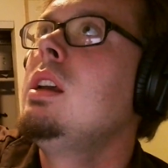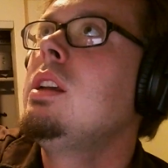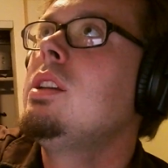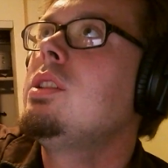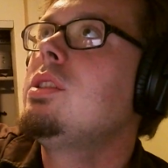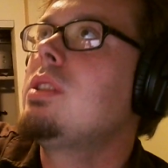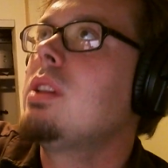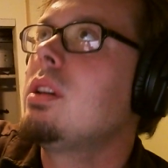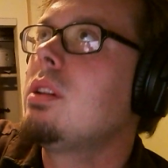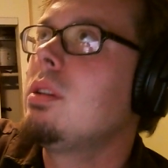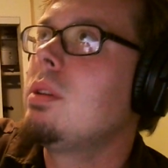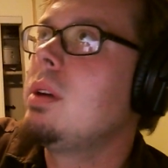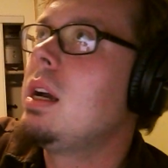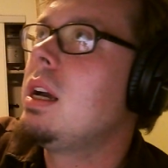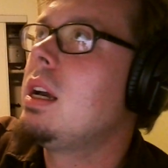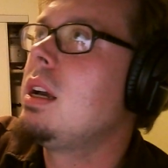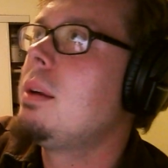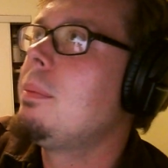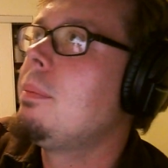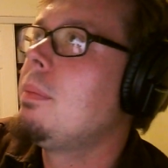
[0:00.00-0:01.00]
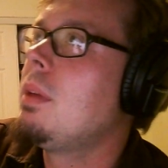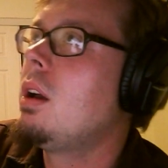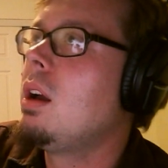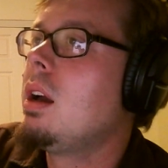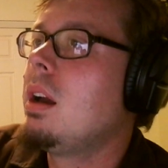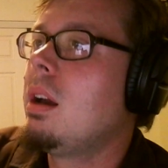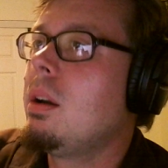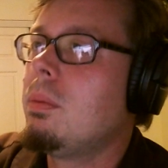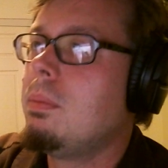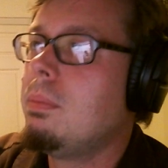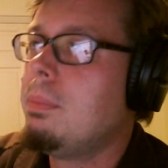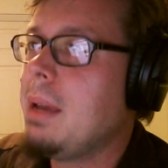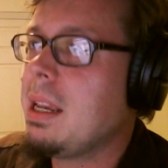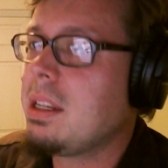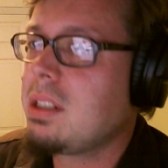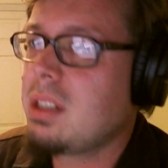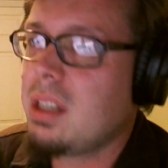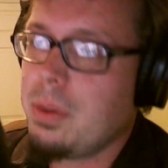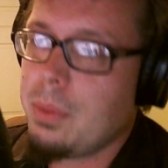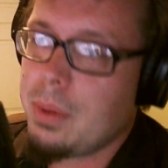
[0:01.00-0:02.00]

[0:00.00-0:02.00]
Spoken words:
So basically